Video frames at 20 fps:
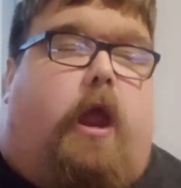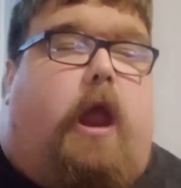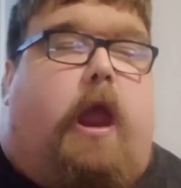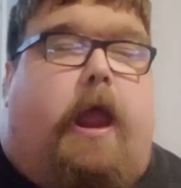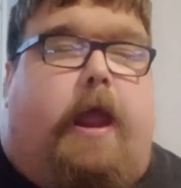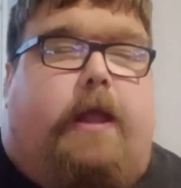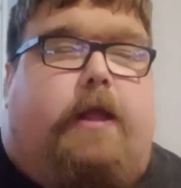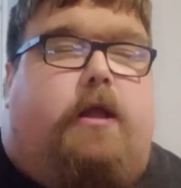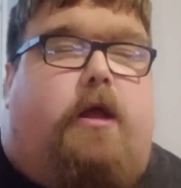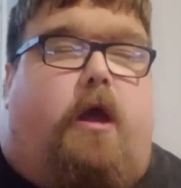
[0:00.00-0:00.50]

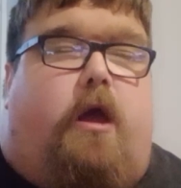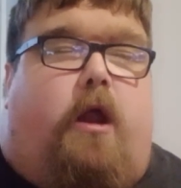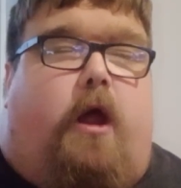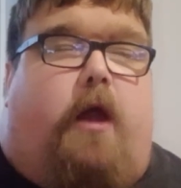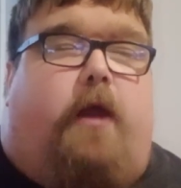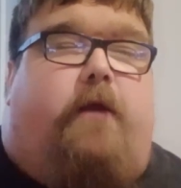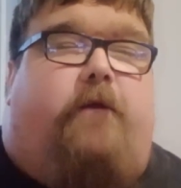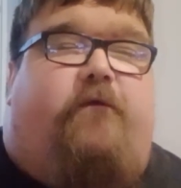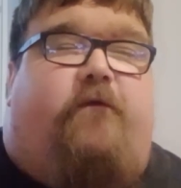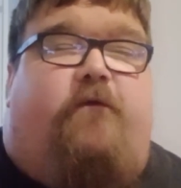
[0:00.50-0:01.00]

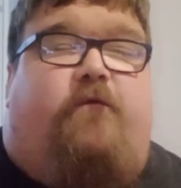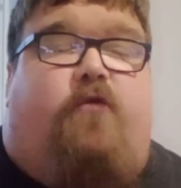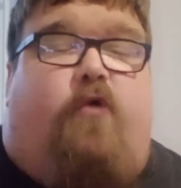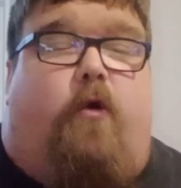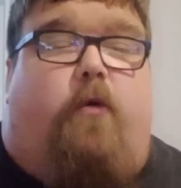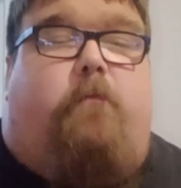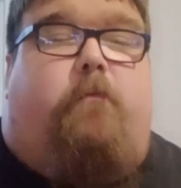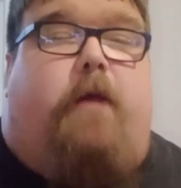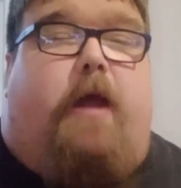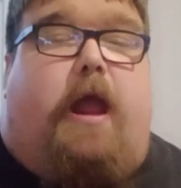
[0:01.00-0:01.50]
if you've
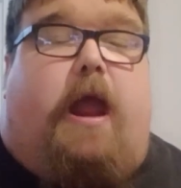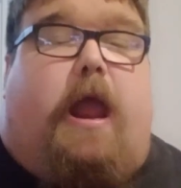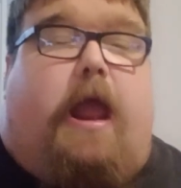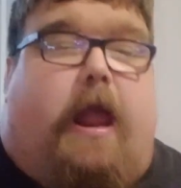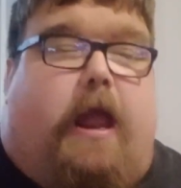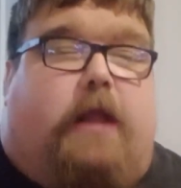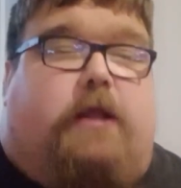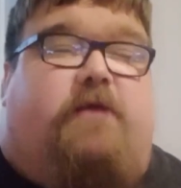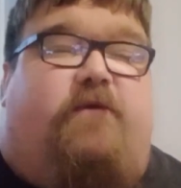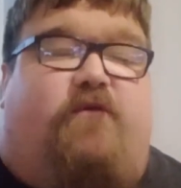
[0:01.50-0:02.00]
not met
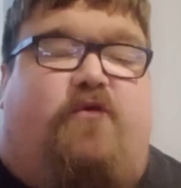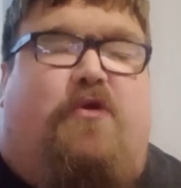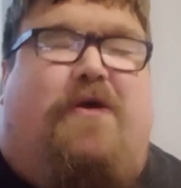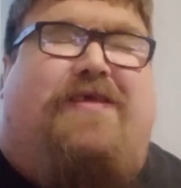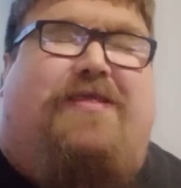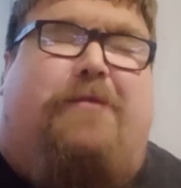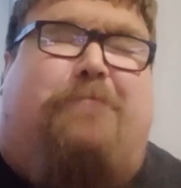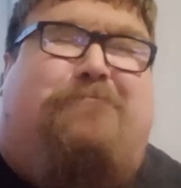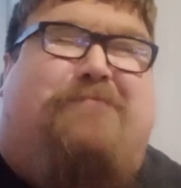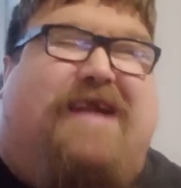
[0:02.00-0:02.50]
Ed, if you've not
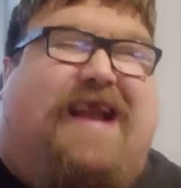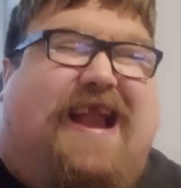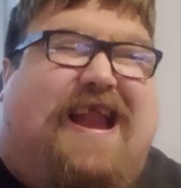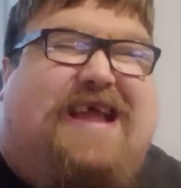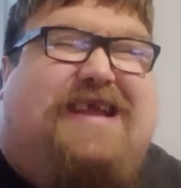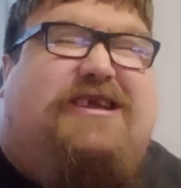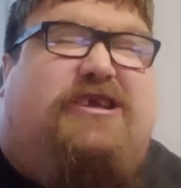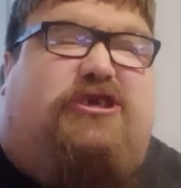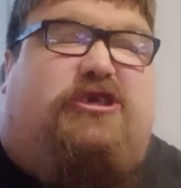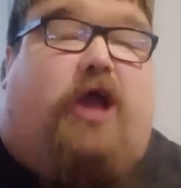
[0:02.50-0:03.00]
had the
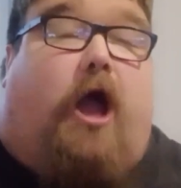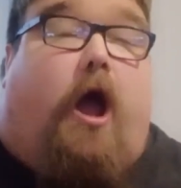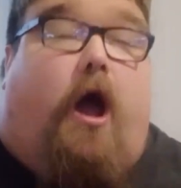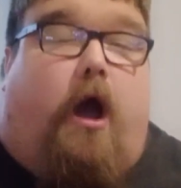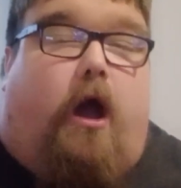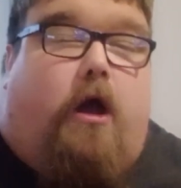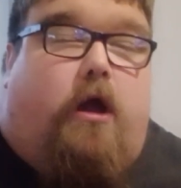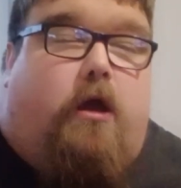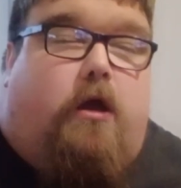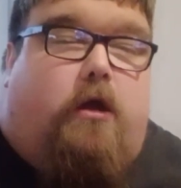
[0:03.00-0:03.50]

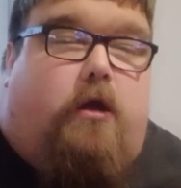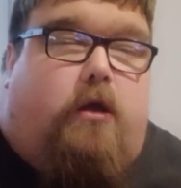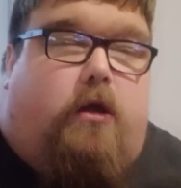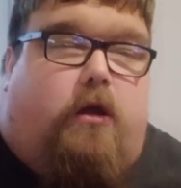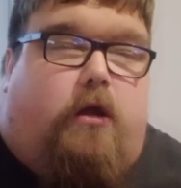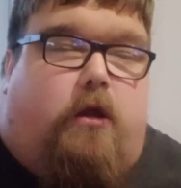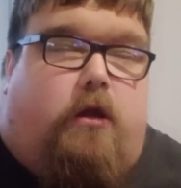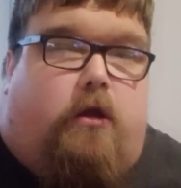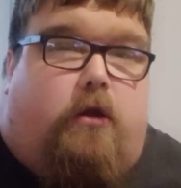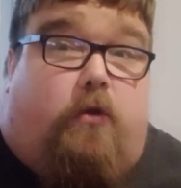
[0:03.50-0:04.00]
pleasure
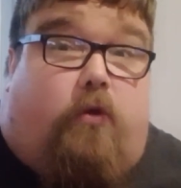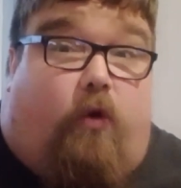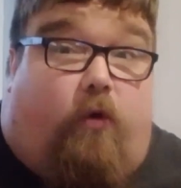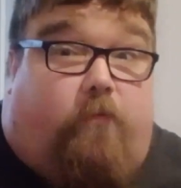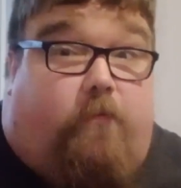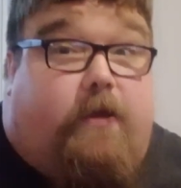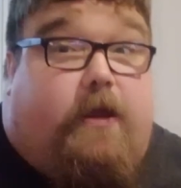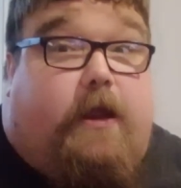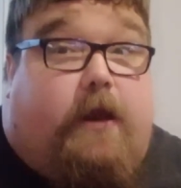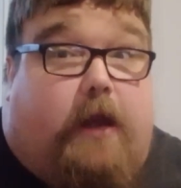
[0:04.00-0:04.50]

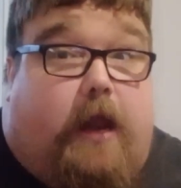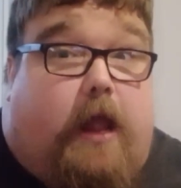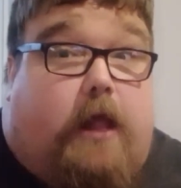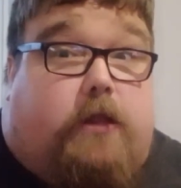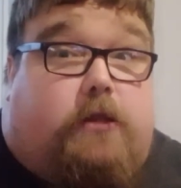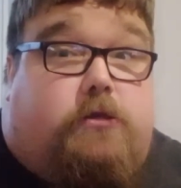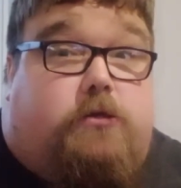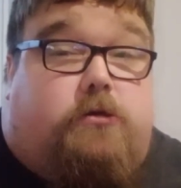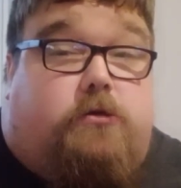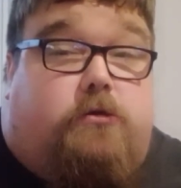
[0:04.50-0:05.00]
of meeting
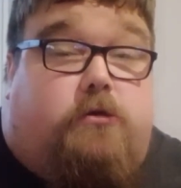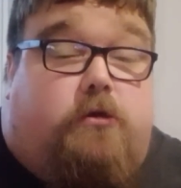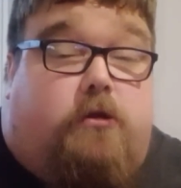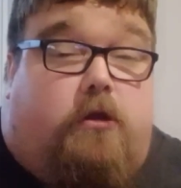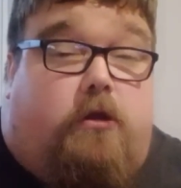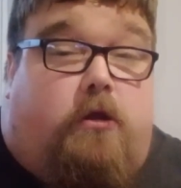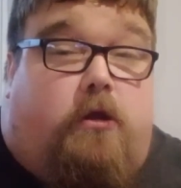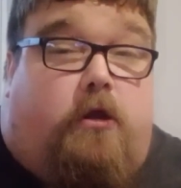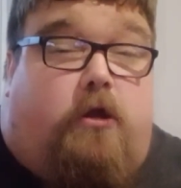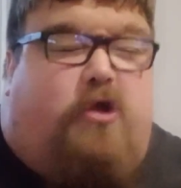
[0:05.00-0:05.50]
Ed,
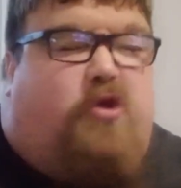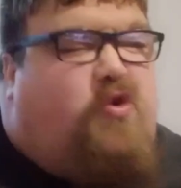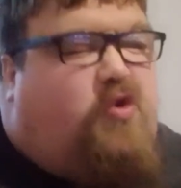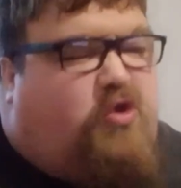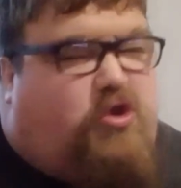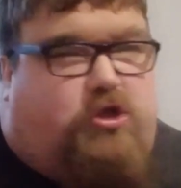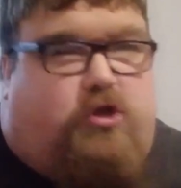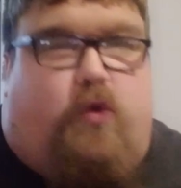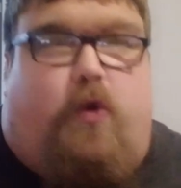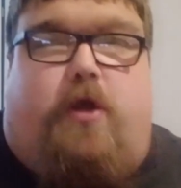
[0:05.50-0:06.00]
you're
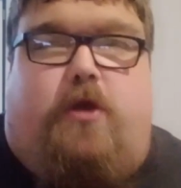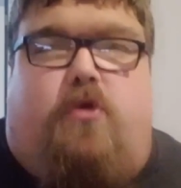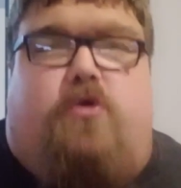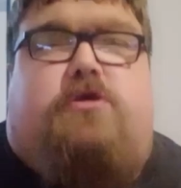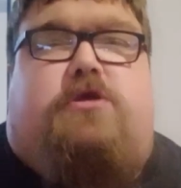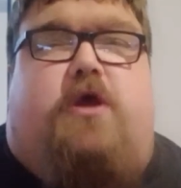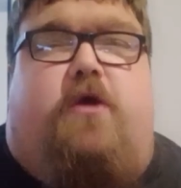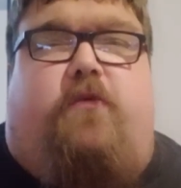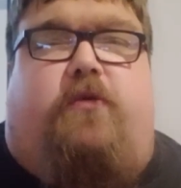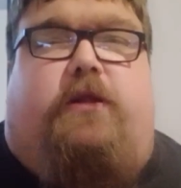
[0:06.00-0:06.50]
doing
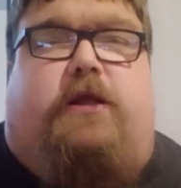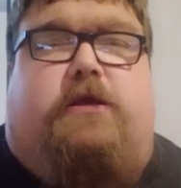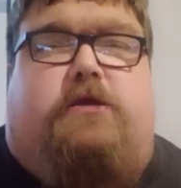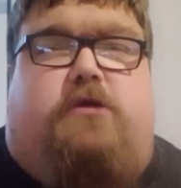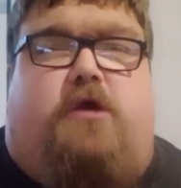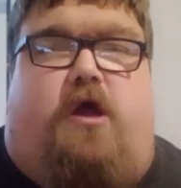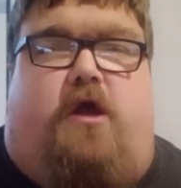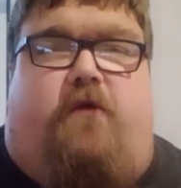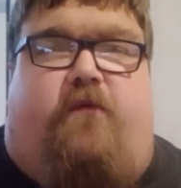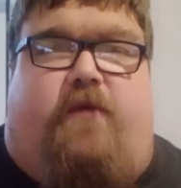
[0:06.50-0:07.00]
yourself a
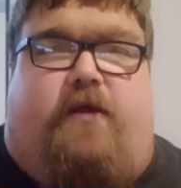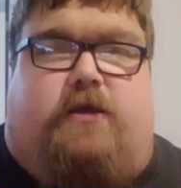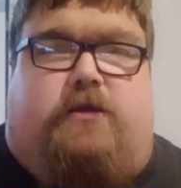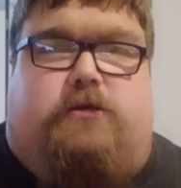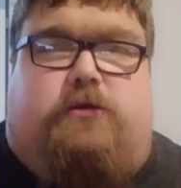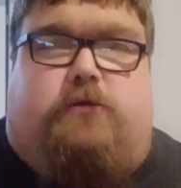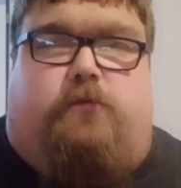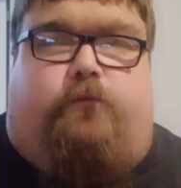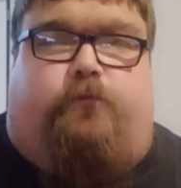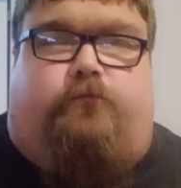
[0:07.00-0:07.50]

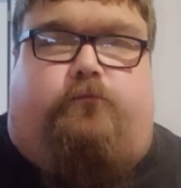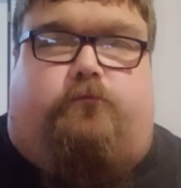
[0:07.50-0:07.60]
disservice.